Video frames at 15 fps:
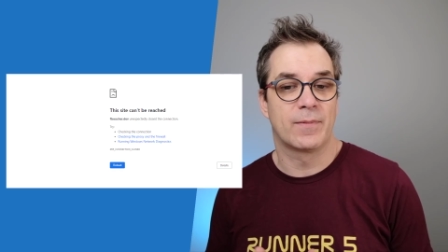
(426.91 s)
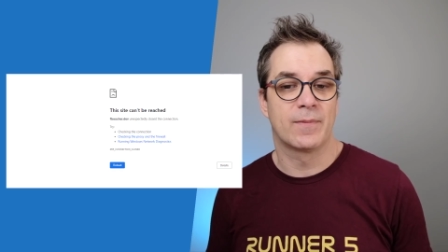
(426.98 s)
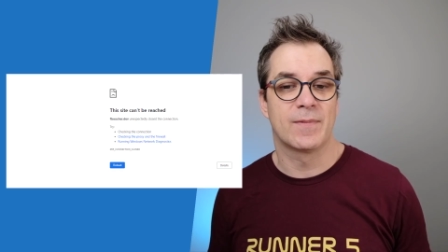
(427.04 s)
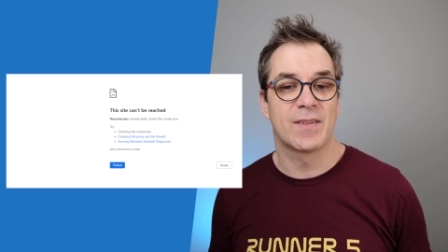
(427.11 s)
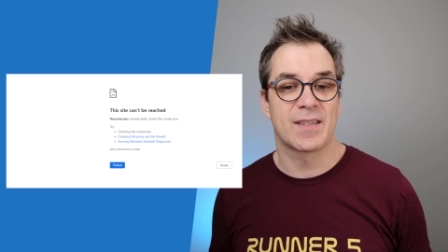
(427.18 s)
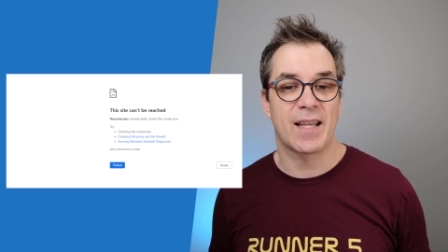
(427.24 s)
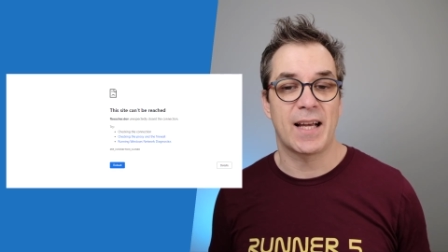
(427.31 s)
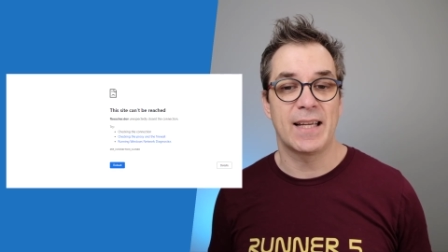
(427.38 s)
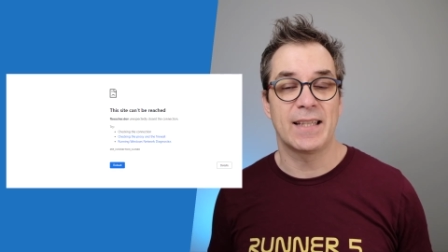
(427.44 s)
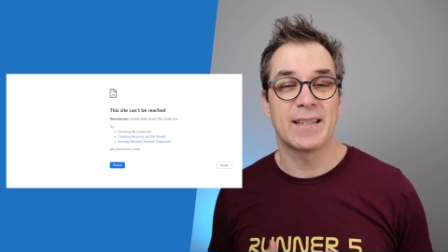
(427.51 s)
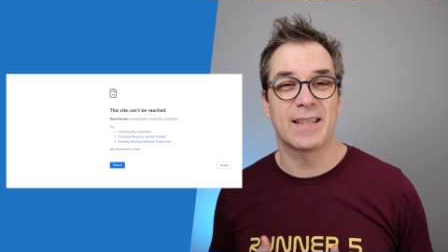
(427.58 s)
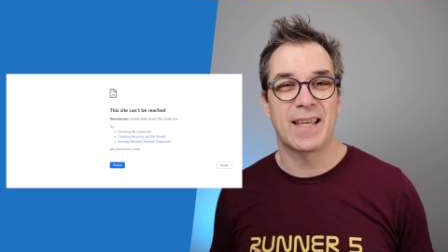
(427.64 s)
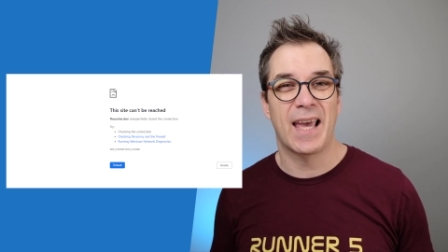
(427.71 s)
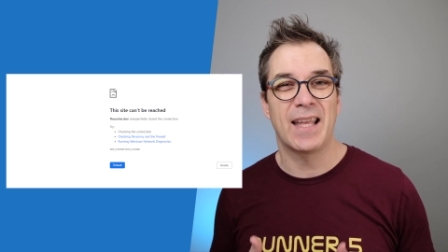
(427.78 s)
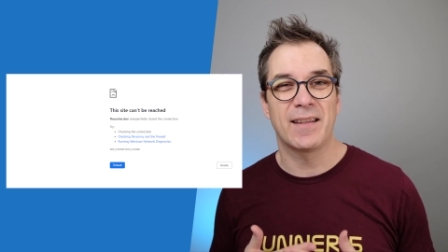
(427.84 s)

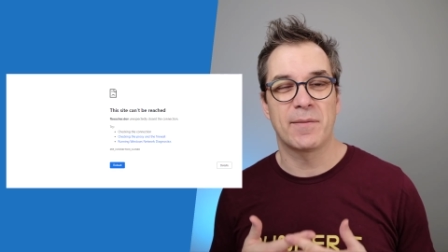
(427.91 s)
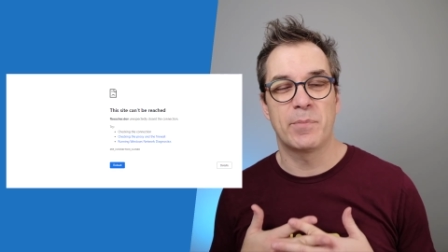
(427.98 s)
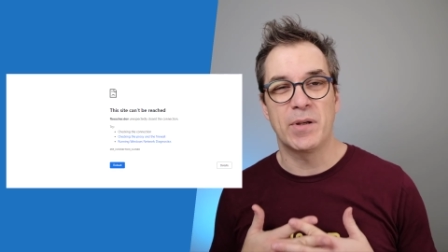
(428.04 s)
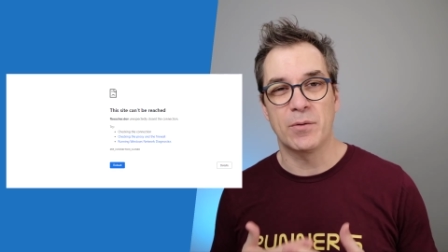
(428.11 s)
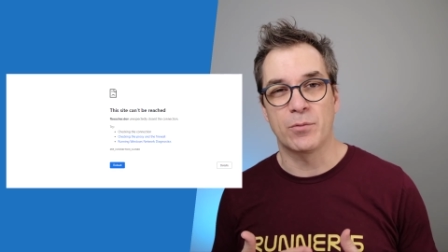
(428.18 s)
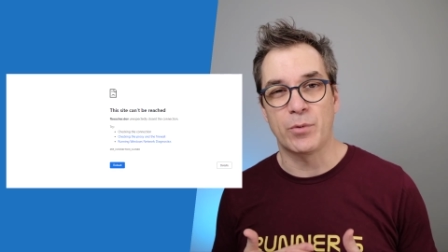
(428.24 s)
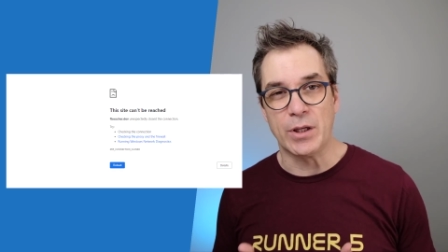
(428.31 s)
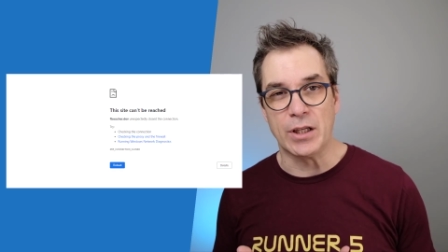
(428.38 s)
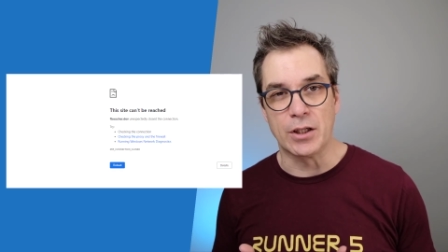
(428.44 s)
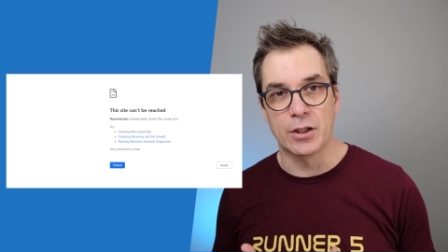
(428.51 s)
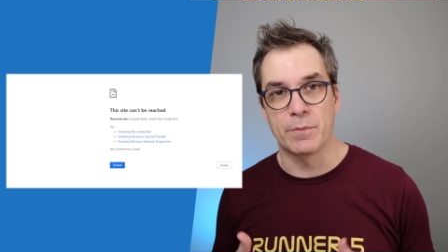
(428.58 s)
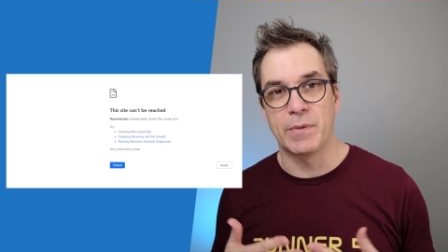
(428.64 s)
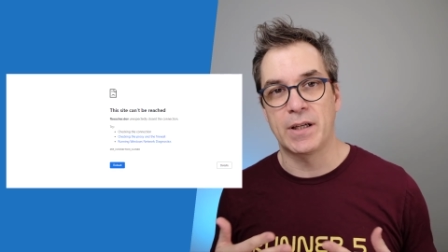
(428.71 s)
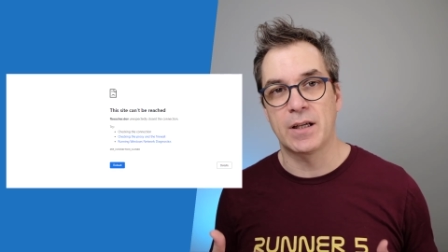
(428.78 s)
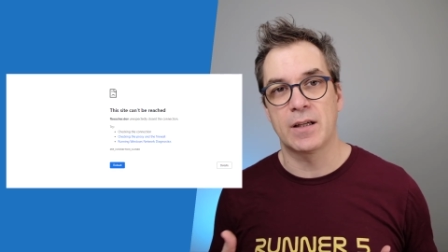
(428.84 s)
site can't be
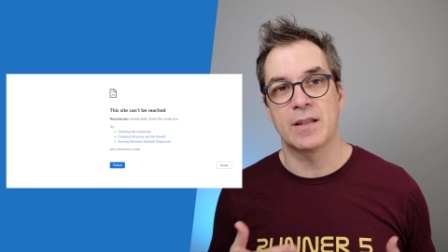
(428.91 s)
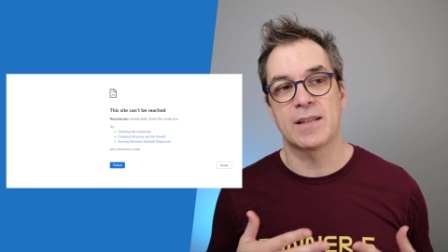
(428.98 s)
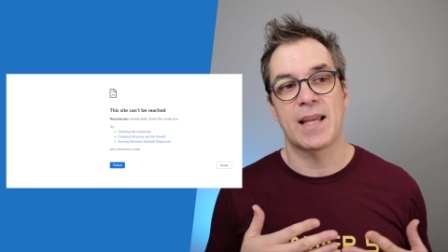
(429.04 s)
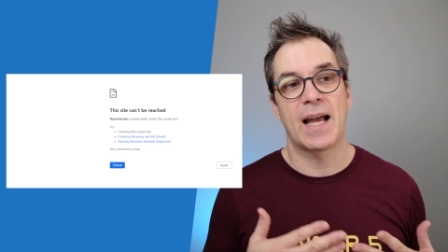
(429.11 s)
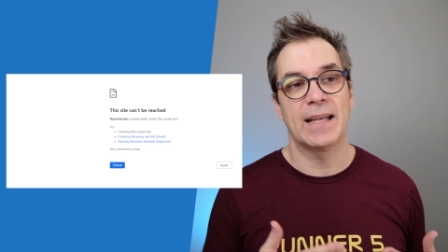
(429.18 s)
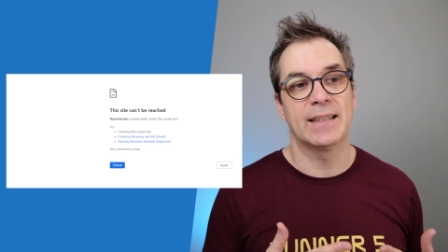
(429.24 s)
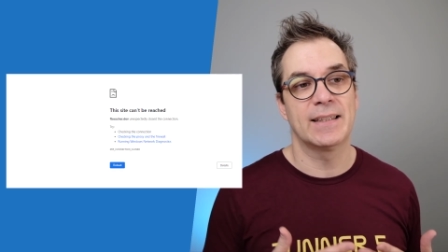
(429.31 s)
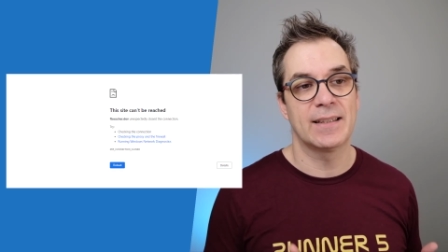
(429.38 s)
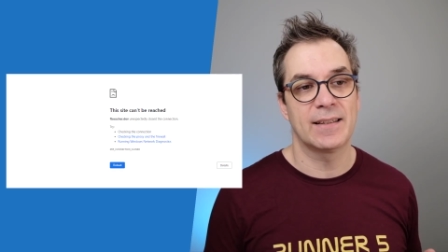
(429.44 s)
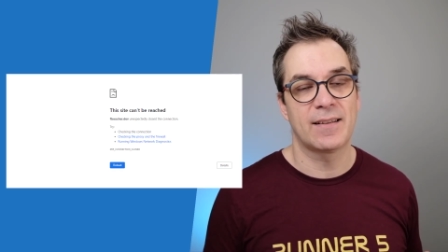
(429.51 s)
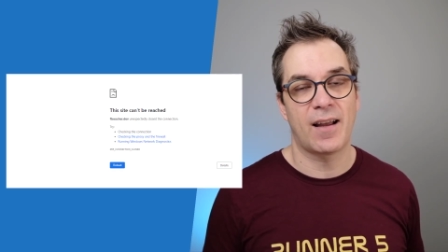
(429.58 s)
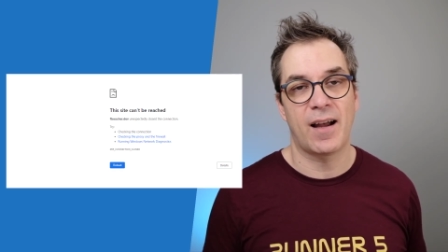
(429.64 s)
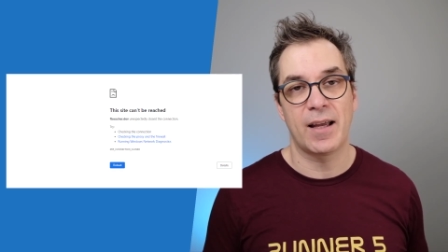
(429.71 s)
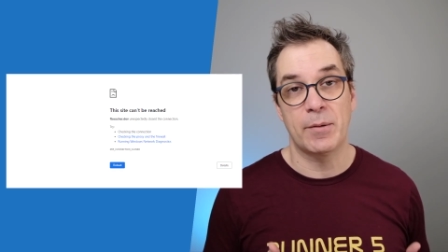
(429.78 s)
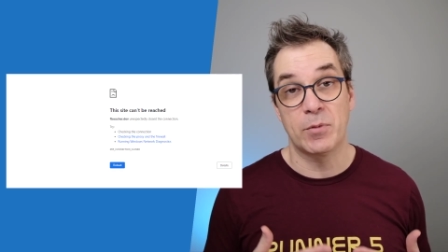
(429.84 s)
reached because I didn't
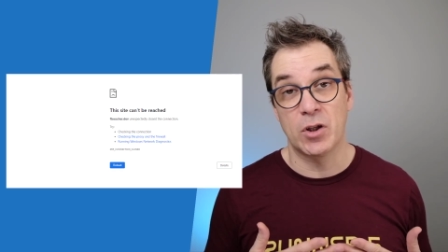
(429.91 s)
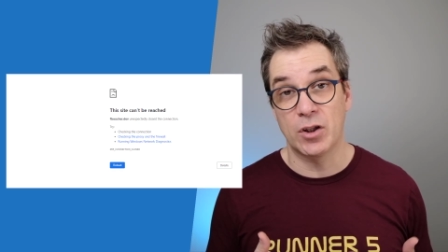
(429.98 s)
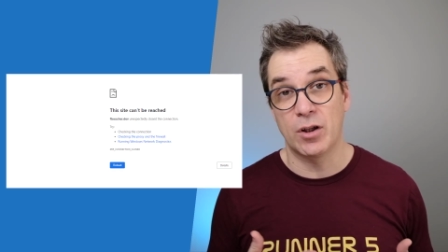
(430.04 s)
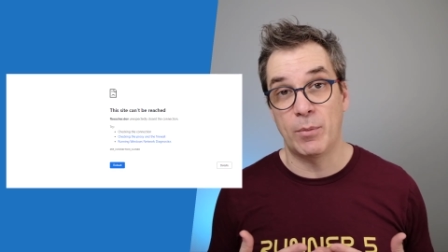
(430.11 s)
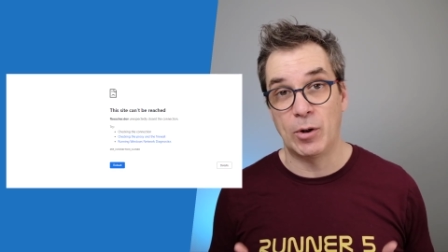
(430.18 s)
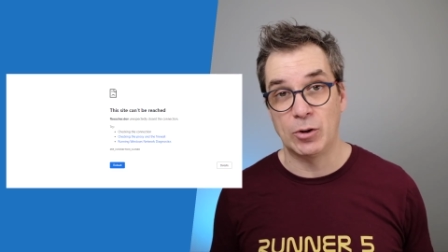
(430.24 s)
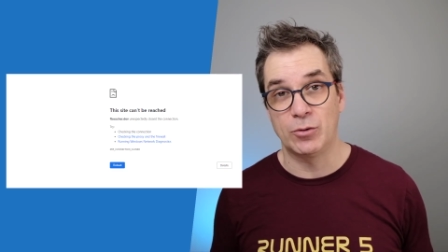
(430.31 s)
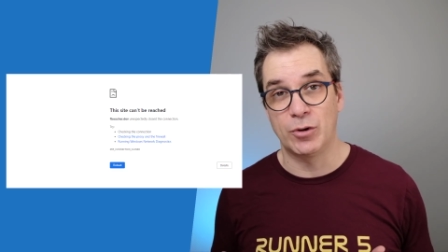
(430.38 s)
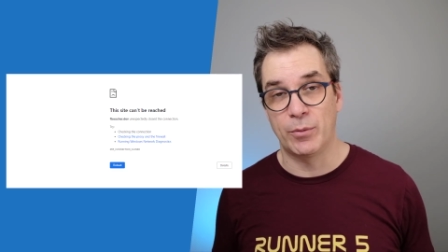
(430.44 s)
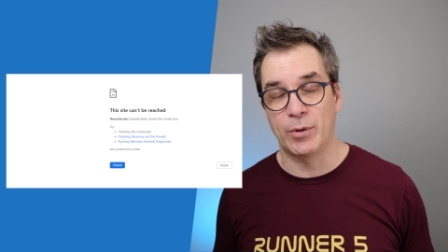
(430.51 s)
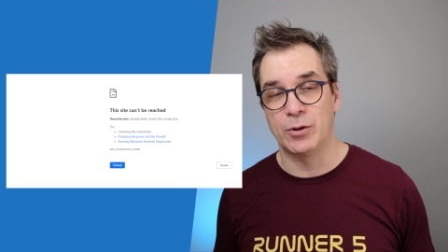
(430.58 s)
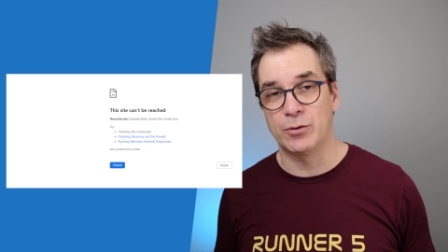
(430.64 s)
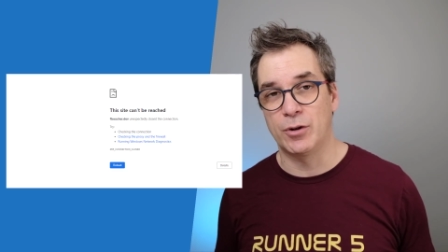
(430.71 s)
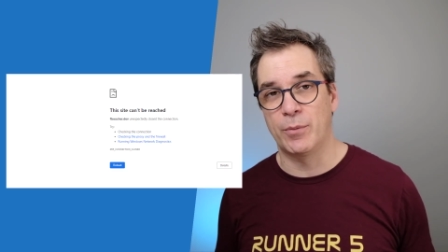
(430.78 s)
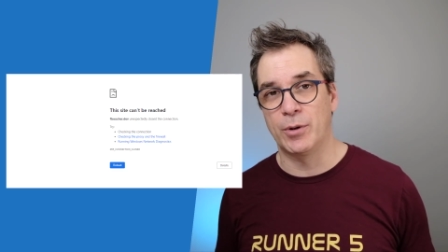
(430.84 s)
type the
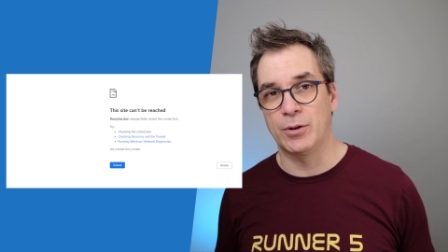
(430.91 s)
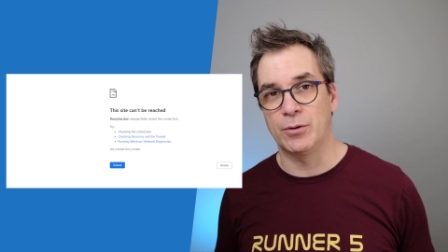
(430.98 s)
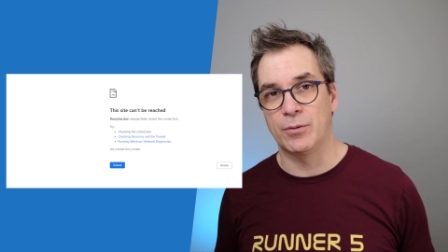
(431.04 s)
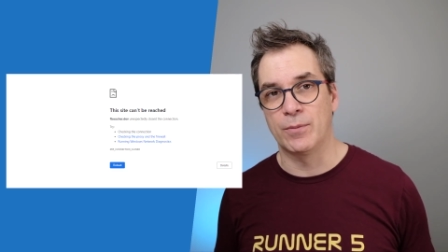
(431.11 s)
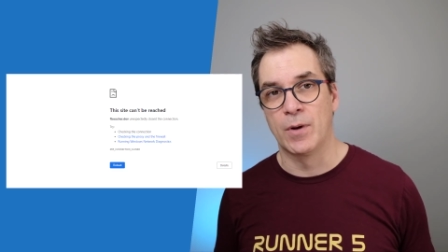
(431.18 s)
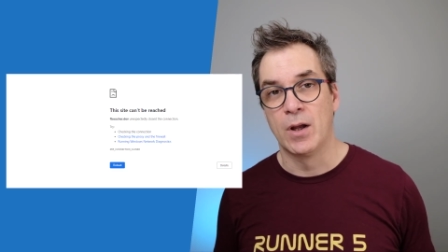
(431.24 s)
www.